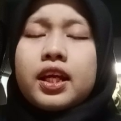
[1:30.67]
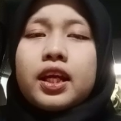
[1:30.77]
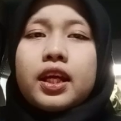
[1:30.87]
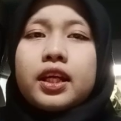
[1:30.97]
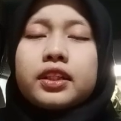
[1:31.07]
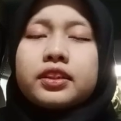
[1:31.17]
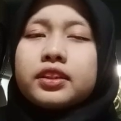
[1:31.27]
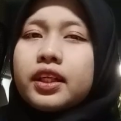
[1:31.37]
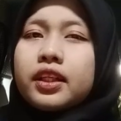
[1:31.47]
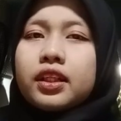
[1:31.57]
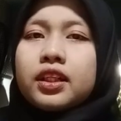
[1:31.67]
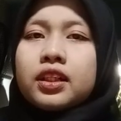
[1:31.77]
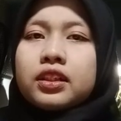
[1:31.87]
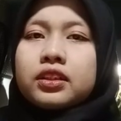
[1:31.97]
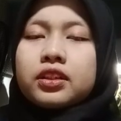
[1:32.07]
It's seen
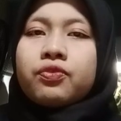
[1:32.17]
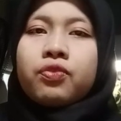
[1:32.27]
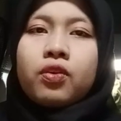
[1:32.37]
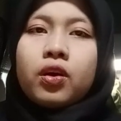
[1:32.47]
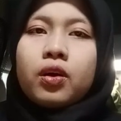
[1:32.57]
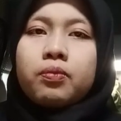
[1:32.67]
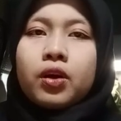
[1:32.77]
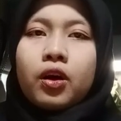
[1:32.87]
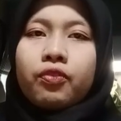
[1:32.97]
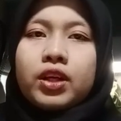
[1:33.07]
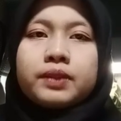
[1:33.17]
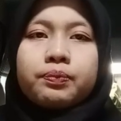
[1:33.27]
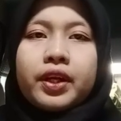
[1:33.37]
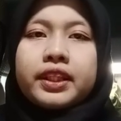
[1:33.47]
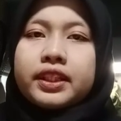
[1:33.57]
as a form of
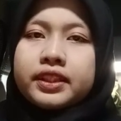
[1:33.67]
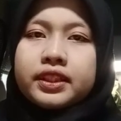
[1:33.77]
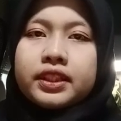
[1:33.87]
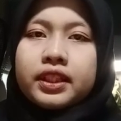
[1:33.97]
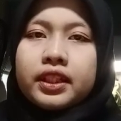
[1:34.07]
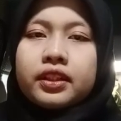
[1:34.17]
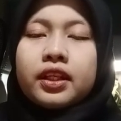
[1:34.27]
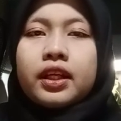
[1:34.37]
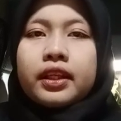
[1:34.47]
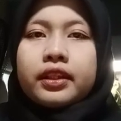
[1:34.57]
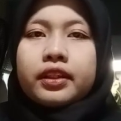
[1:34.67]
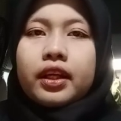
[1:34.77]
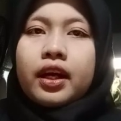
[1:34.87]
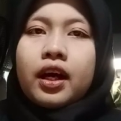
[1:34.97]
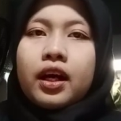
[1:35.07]
exploitation that
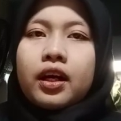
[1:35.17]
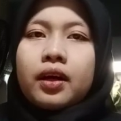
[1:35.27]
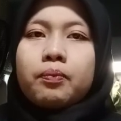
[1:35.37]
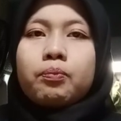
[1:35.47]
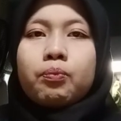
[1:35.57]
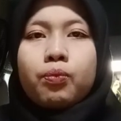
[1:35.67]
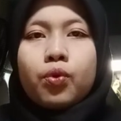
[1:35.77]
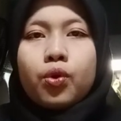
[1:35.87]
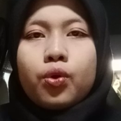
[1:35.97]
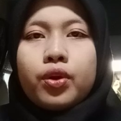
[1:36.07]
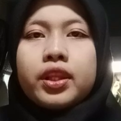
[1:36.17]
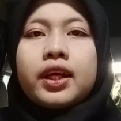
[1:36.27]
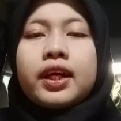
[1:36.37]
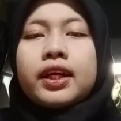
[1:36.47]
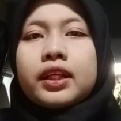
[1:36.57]
harms both
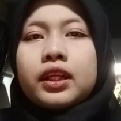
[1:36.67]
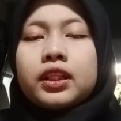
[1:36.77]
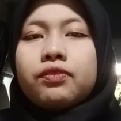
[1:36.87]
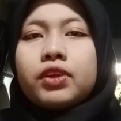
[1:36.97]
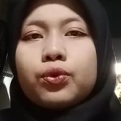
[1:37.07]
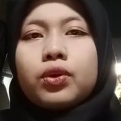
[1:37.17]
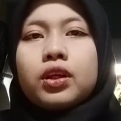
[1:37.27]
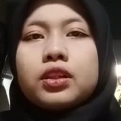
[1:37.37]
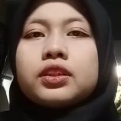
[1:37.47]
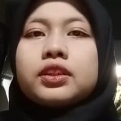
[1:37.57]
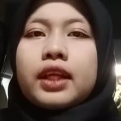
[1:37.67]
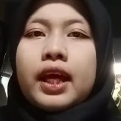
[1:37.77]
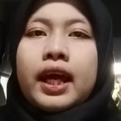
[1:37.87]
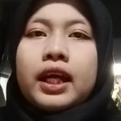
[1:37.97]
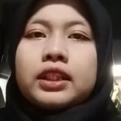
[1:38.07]
individuals
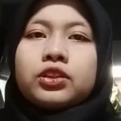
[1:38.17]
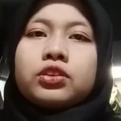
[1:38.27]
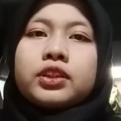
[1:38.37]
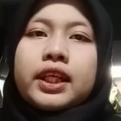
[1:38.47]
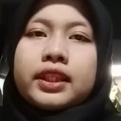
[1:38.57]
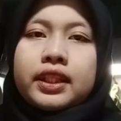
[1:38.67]
and society,